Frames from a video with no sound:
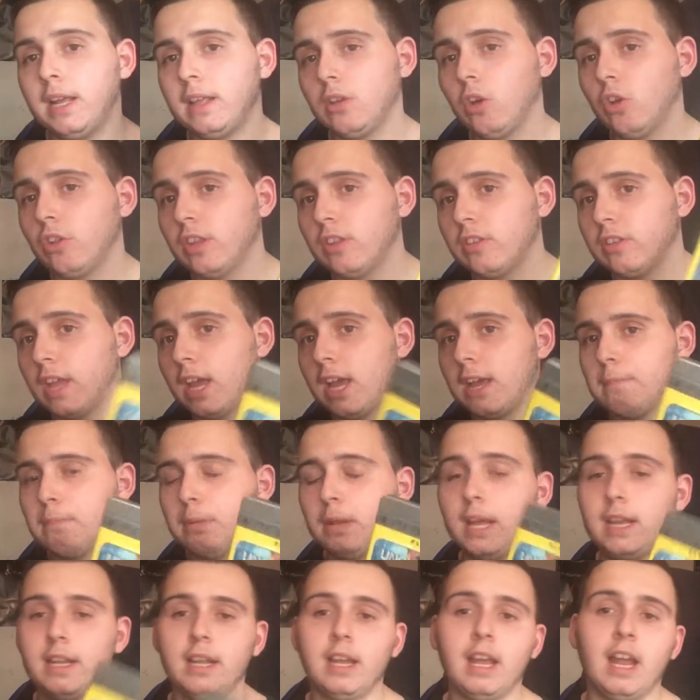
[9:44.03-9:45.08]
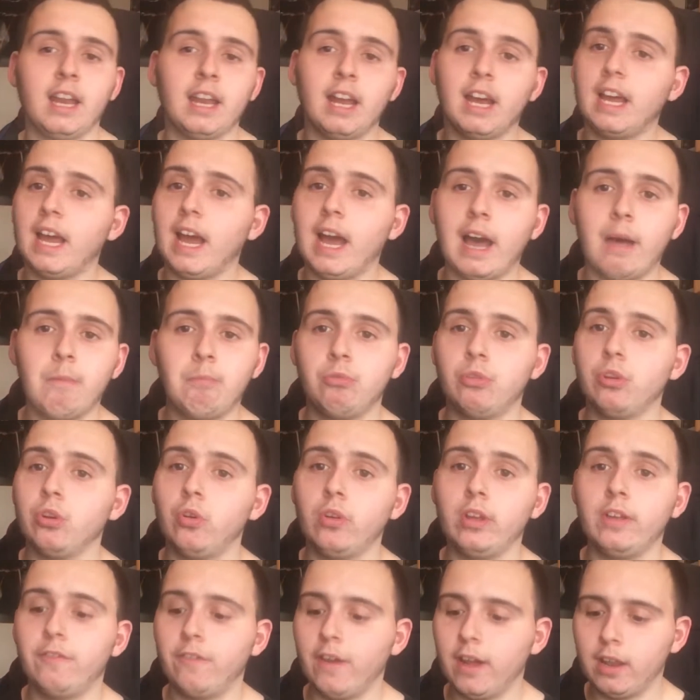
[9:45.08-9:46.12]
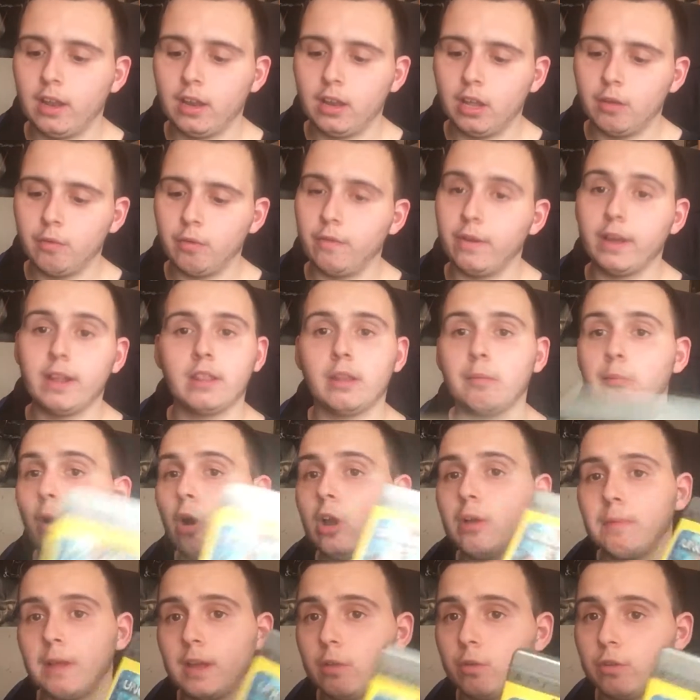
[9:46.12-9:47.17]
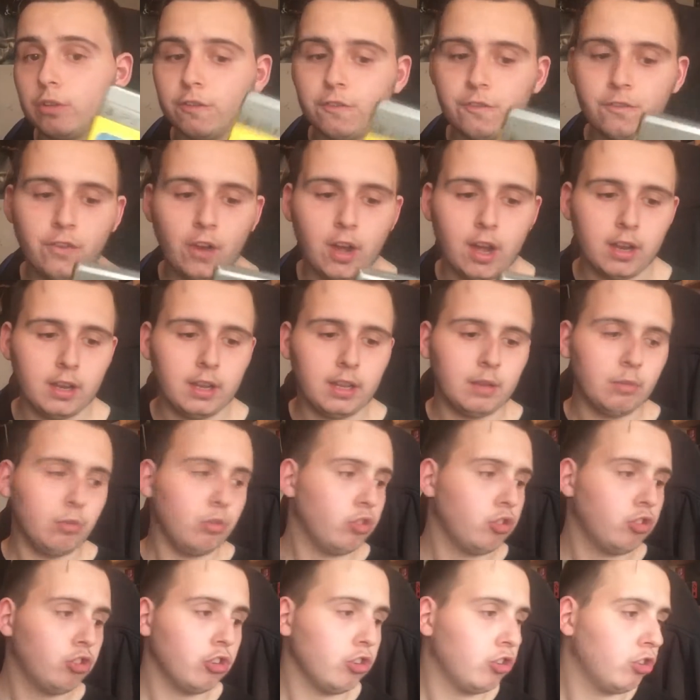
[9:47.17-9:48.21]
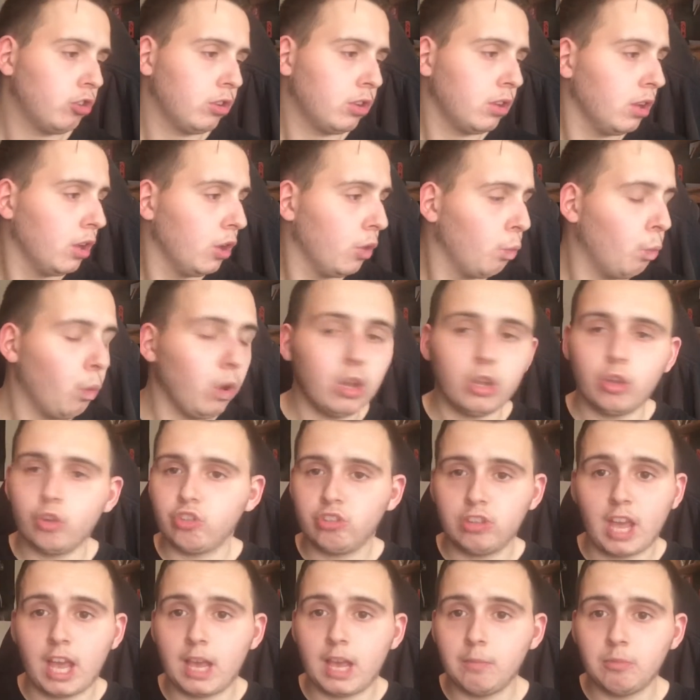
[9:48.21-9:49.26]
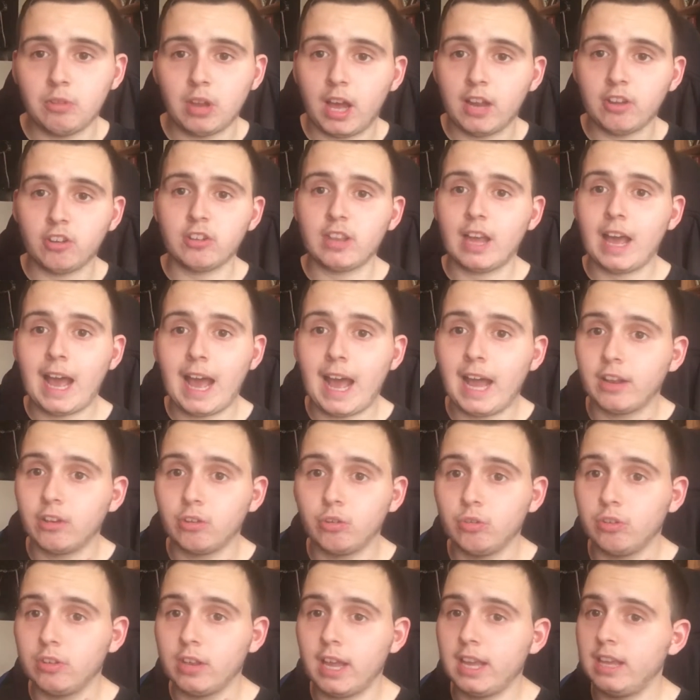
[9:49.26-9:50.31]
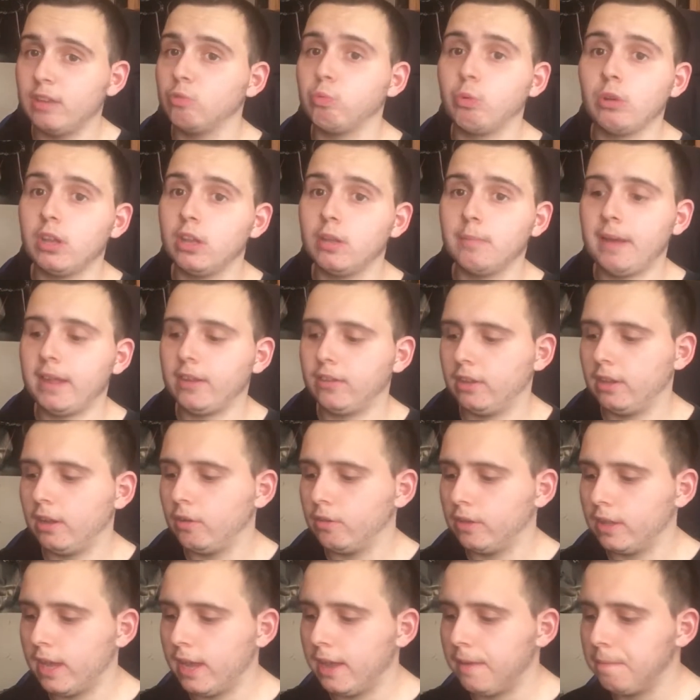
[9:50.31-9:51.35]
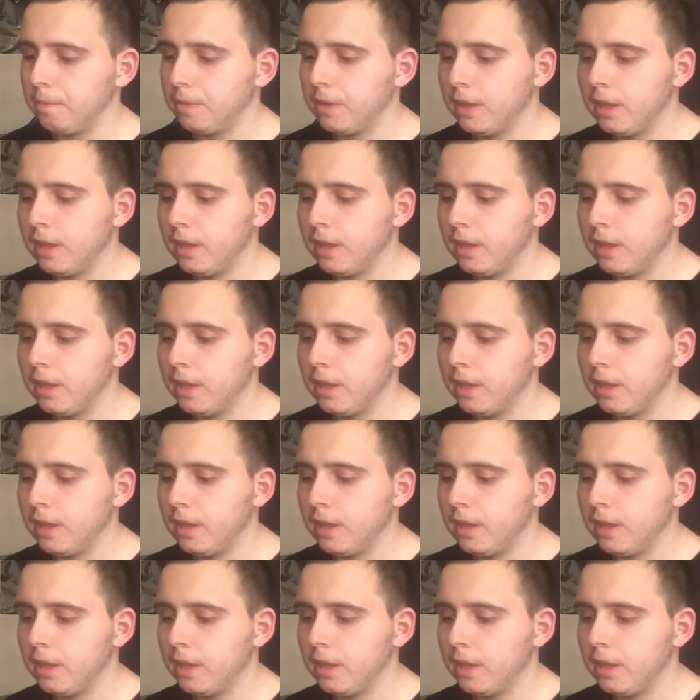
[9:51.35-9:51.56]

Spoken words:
Got this game, played it, and I absolutely fell in love with it. The multiplayer was fun. It was just one of those games I just had to say is one of the best out there.